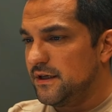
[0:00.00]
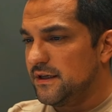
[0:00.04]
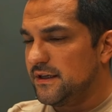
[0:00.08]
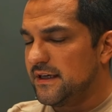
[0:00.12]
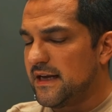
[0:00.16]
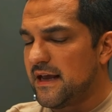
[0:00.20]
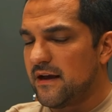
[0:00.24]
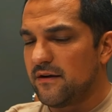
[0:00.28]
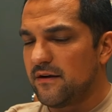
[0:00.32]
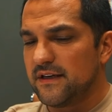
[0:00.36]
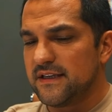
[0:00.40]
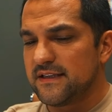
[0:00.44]

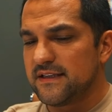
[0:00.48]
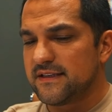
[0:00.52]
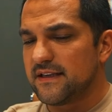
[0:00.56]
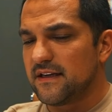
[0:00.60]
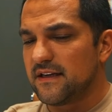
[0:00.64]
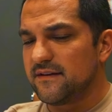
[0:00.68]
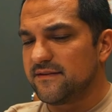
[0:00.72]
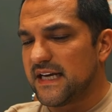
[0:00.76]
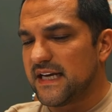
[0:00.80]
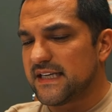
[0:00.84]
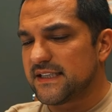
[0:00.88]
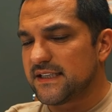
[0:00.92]
Now, instead
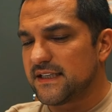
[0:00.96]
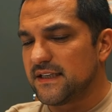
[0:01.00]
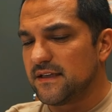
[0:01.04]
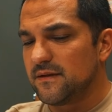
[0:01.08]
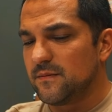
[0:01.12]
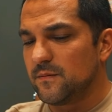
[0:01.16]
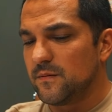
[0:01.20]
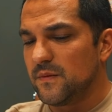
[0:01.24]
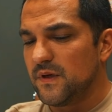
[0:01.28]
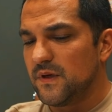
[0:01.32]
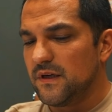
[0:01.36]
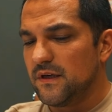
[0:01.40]
of asking
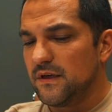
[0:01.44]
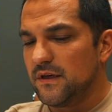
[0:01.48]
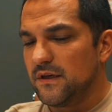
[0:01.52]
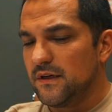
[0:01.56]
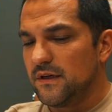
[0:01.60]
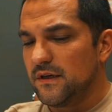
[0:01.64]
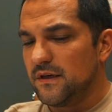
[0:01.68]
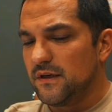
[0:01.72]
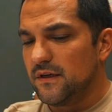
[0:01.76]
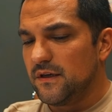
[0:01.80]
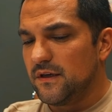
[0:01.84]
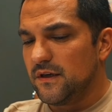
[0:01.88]
them,
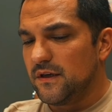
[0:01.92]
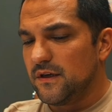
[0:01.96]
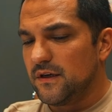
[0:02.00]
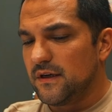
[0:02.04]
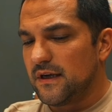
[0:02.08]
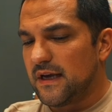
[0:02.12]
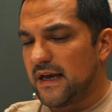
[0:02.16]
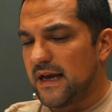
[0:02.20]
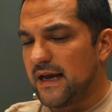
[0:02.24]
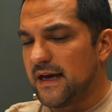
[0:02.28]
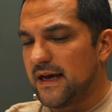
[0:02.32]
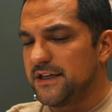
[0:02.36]

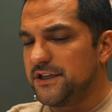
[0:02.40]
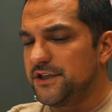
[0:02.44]
how